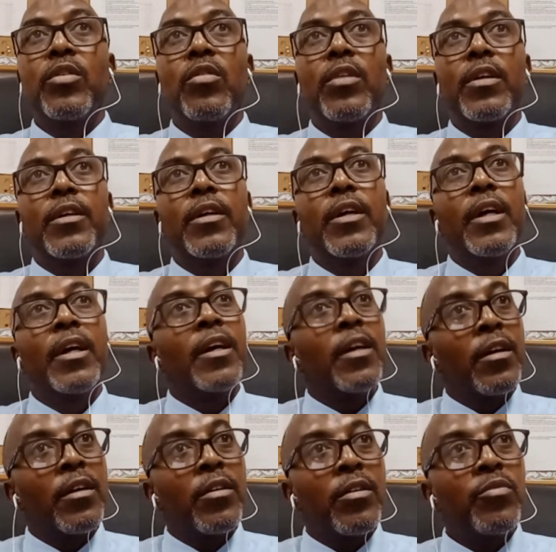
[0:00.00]
call,
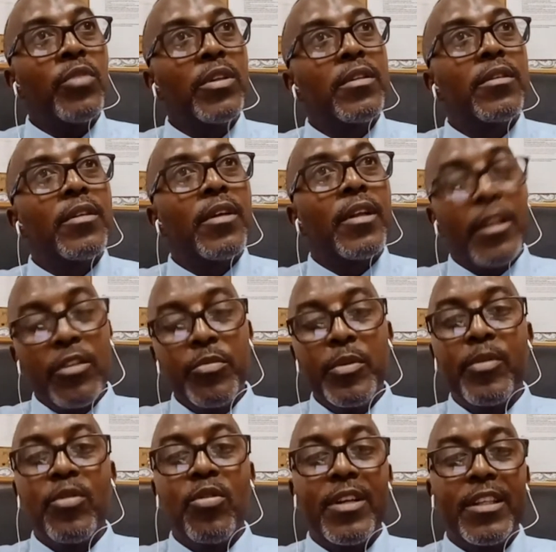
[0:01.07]
what a lot of
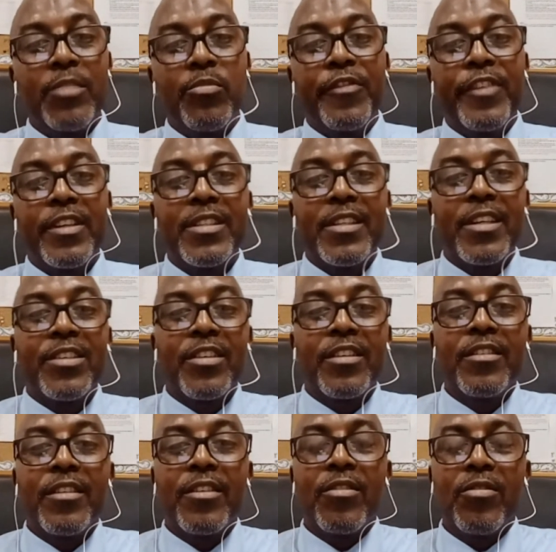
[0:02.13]
people call a debriefing
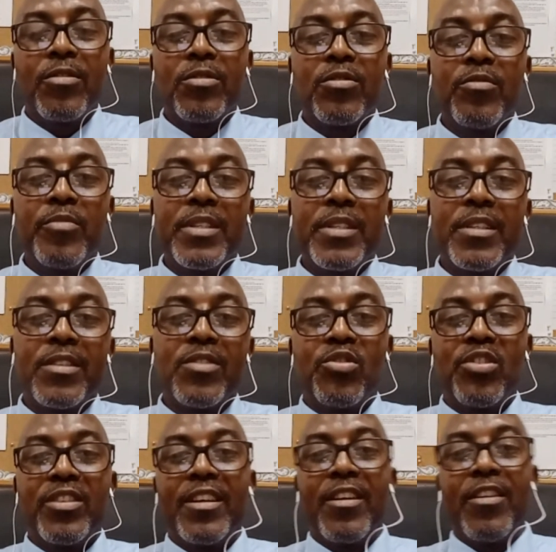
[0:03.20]
session, although Mrs.
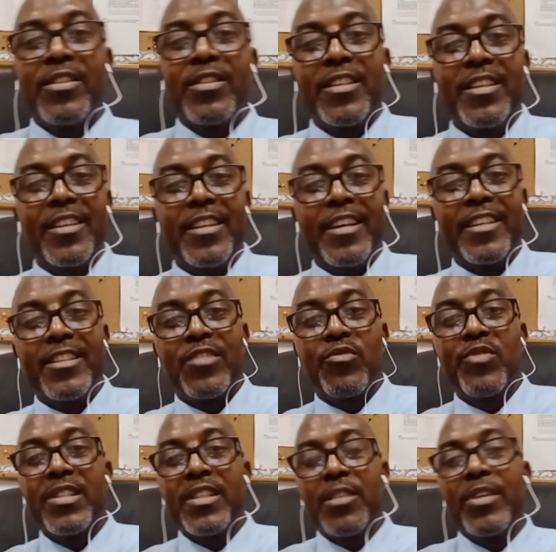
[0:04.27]
Eugene now says that is
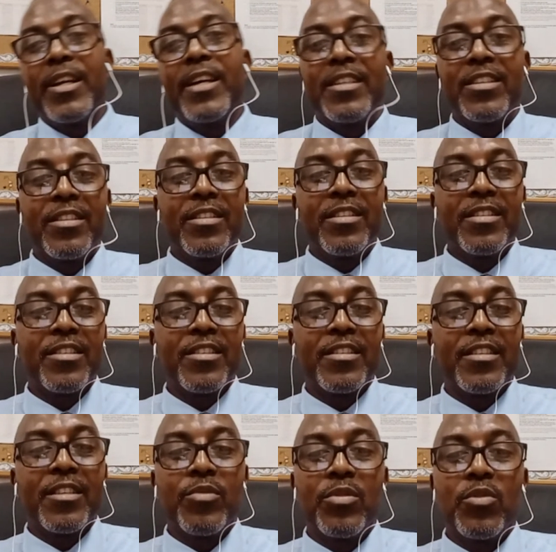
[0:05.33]
restabilization
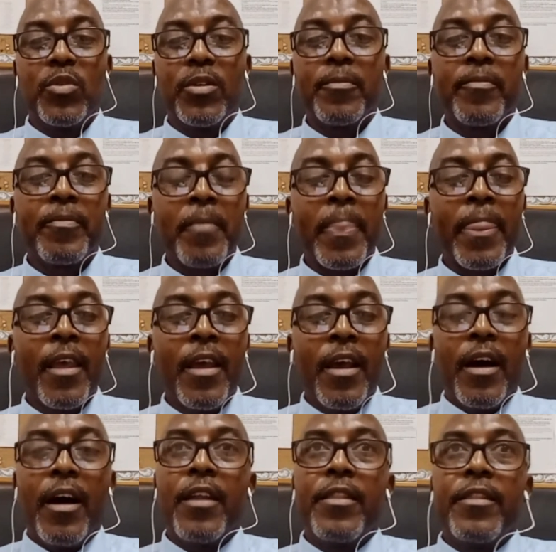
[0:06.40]
sessions that we're doing.
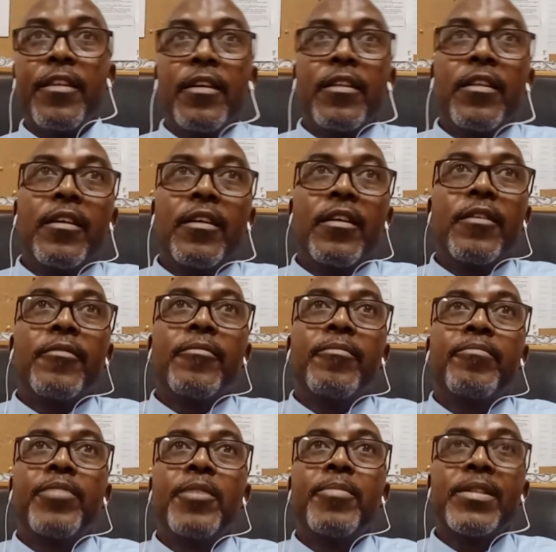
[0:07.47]
And the
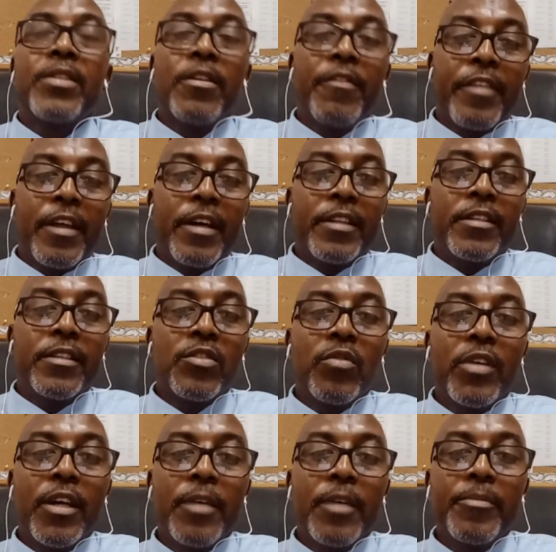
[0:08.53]
purpose of that is
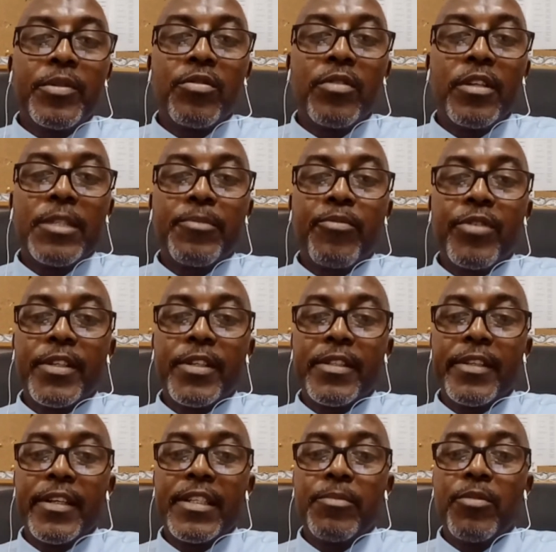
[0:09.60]
to help students process
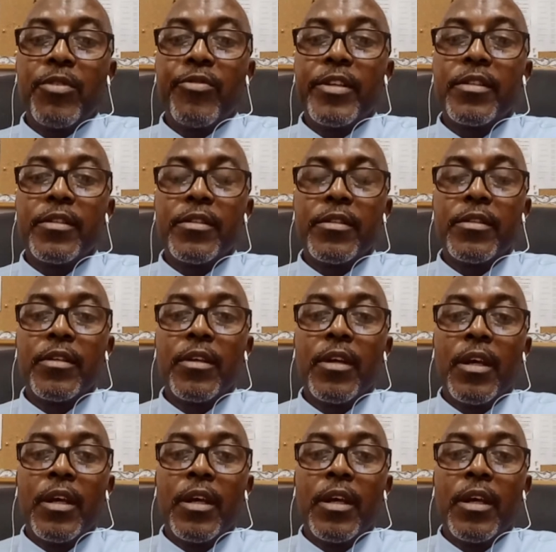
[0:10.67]
their experiences.